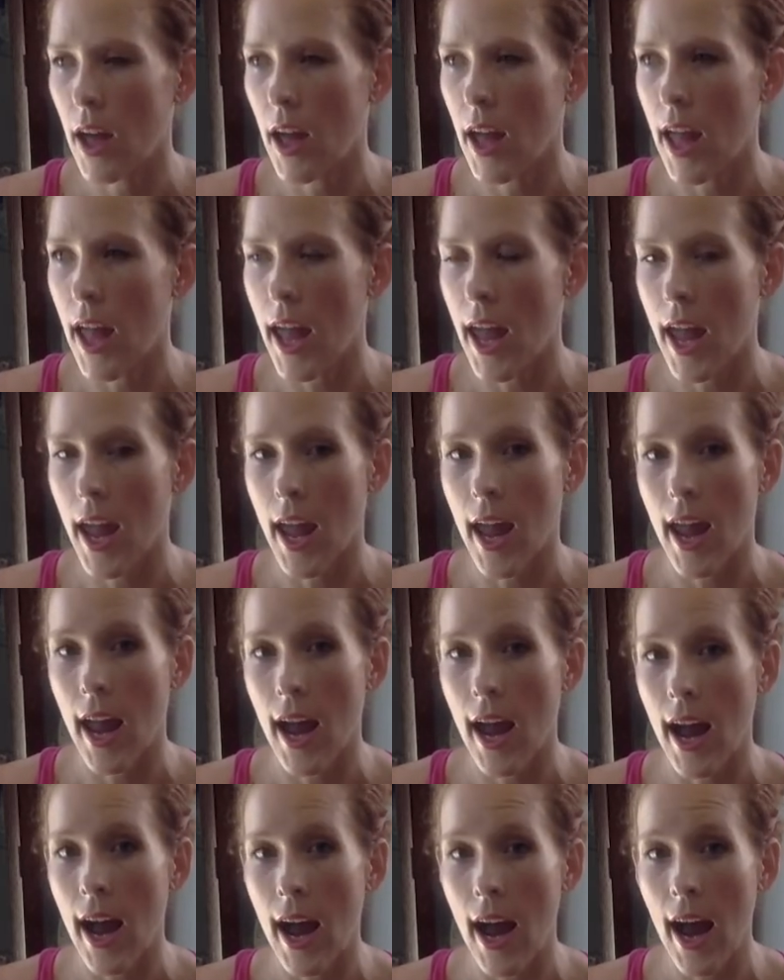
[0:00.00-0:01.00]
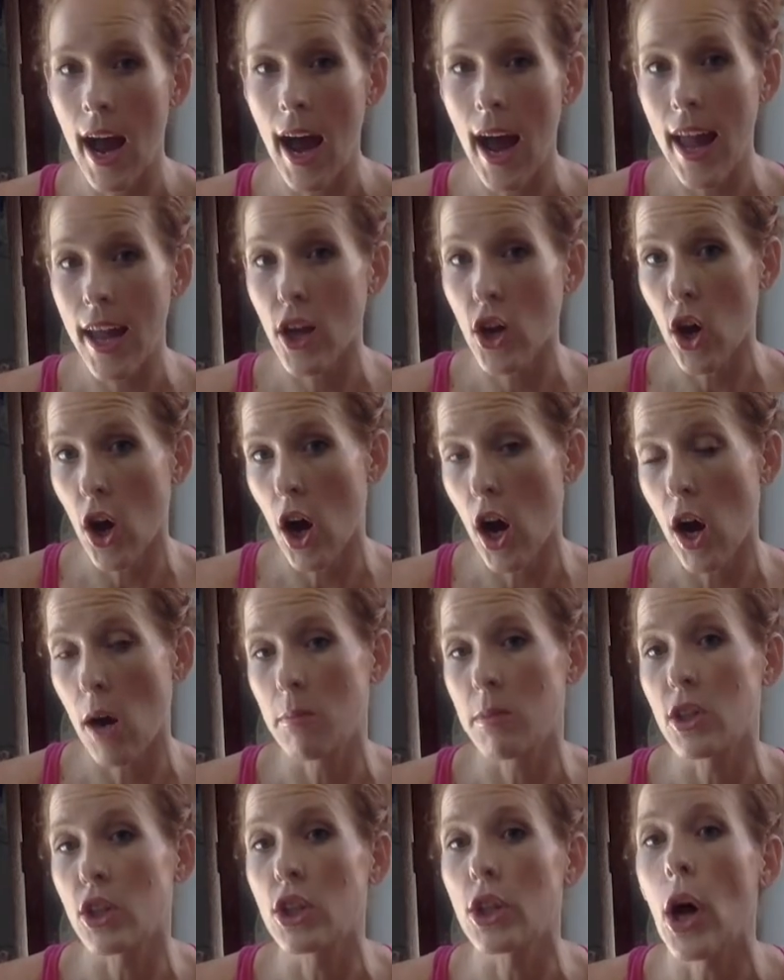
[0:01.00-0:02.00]
a high
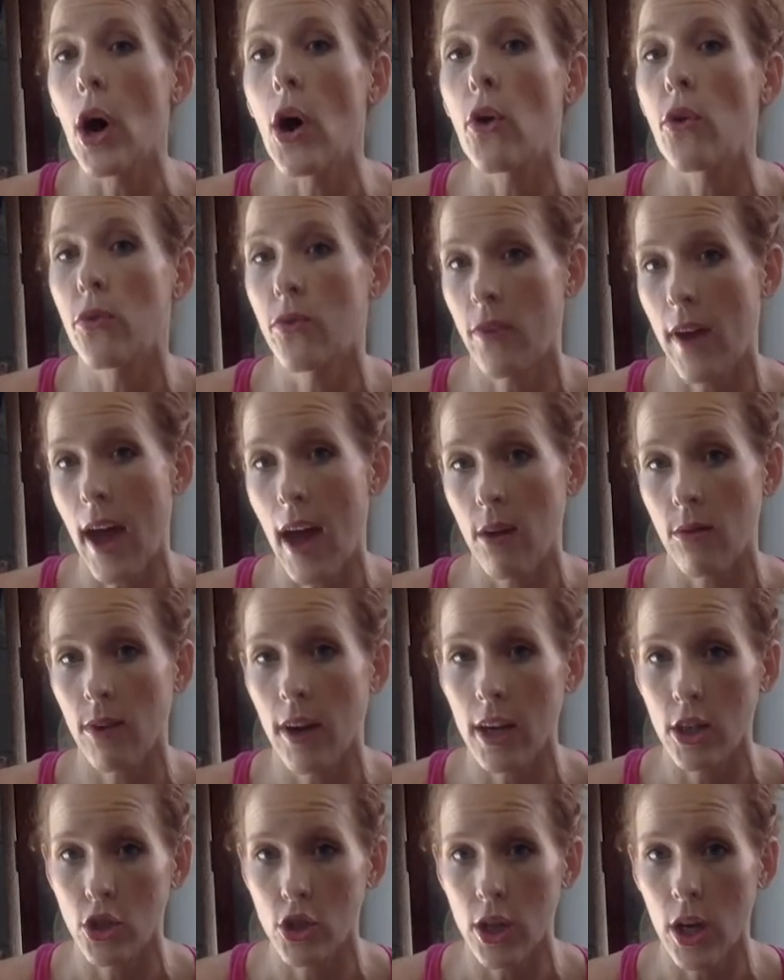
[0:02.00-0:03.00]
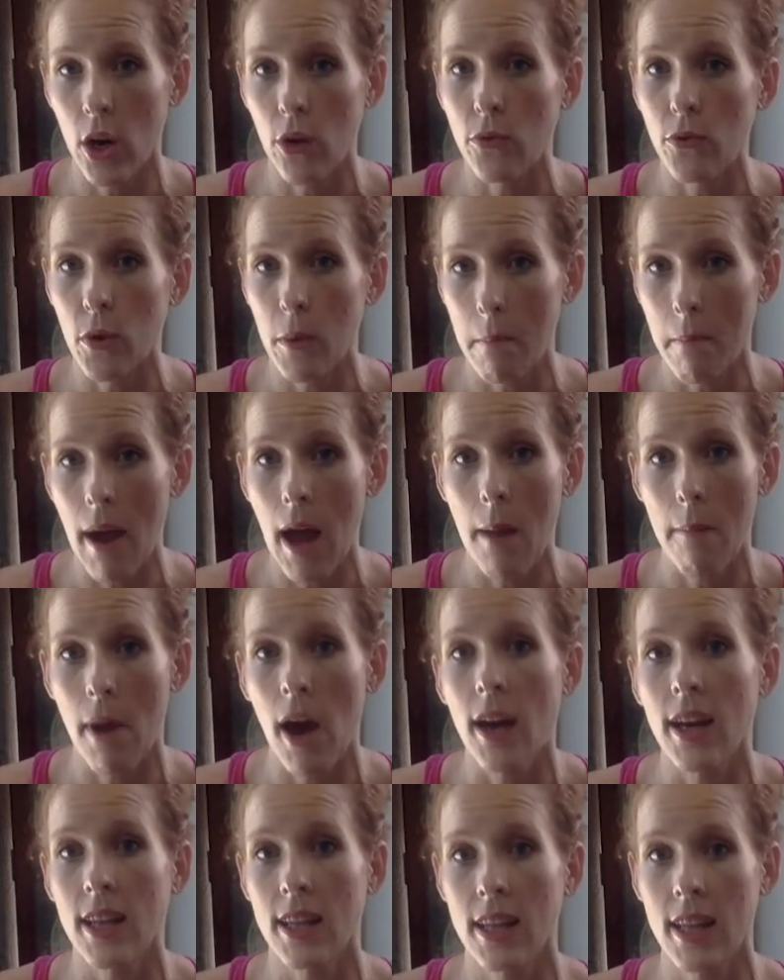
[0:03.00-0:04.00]
carb, low fat ratio for my
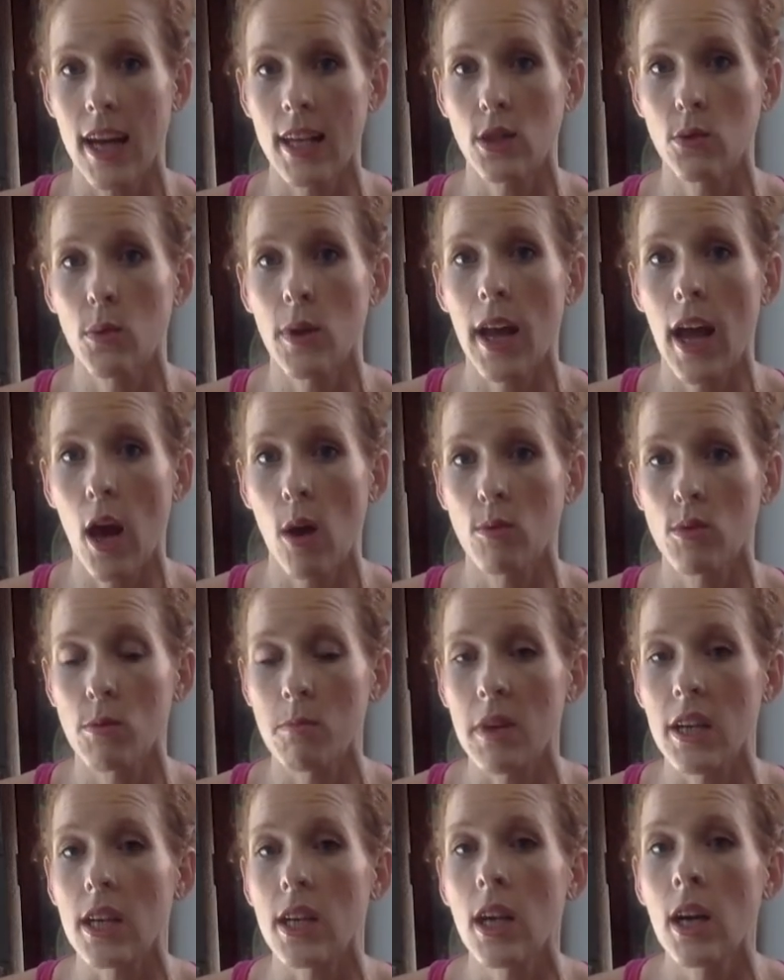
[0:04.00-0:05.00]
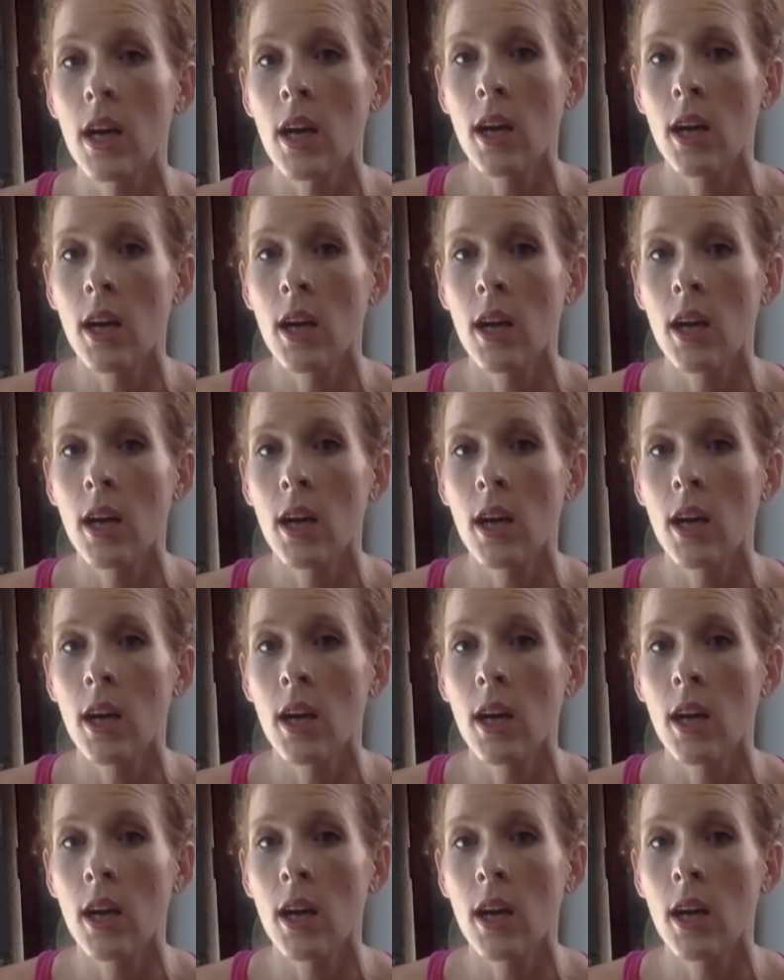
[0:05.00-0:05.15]
body. That's what helps me